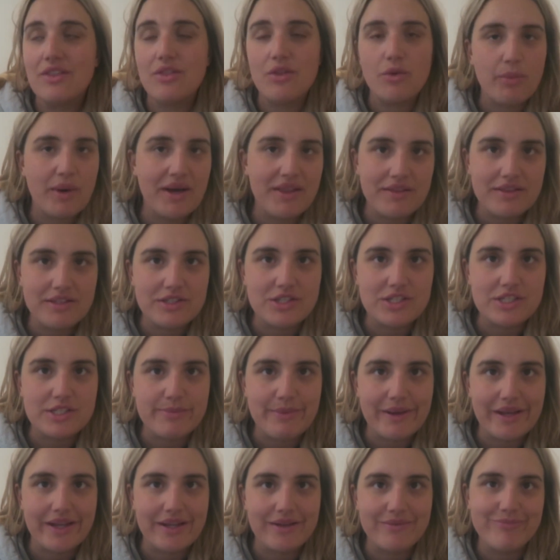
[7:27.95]
the weather's just
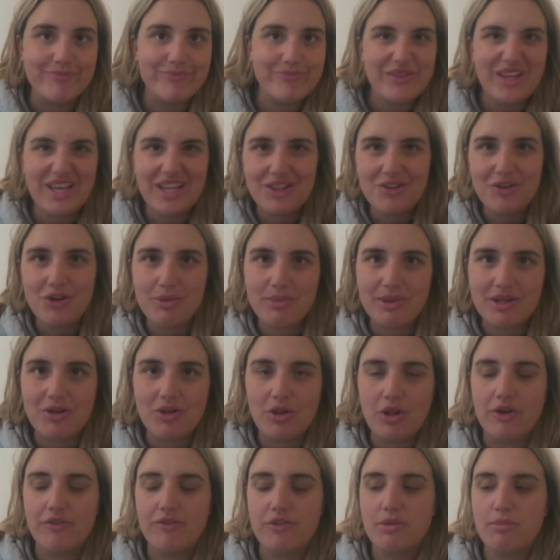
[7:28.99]
been a little bit
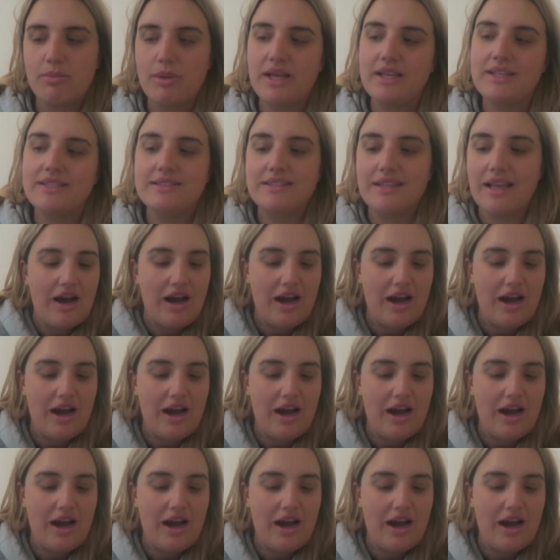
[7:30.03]
all over the place.